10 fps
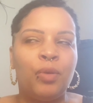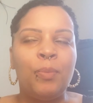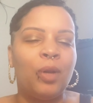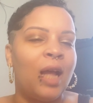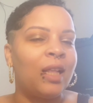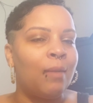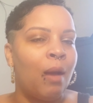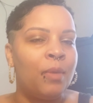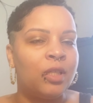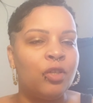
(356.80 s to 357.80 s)
people like that
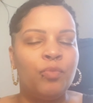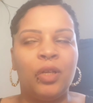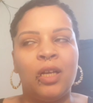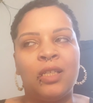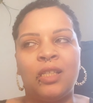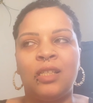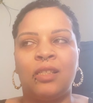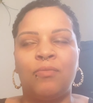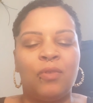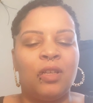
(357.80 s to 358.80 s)
about me too because
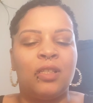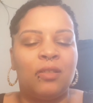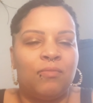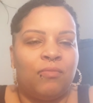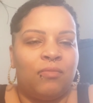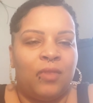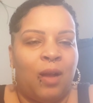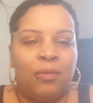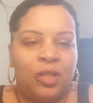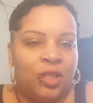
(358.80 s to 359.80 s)
it's it's
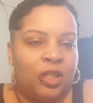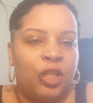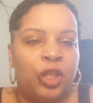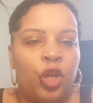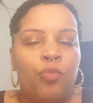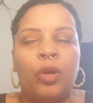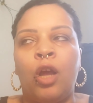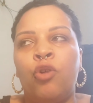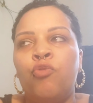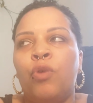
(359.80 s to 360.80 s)
is a sense of humor.
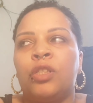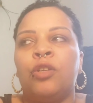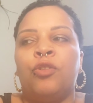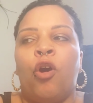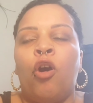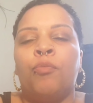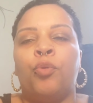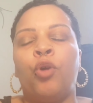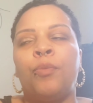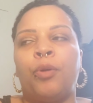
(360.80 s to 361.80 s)
Like, who wants a dull,
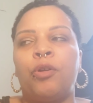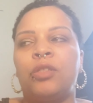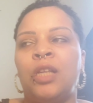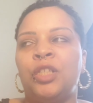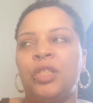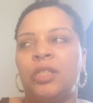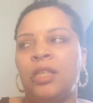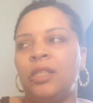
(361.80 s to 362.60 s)
boring person that just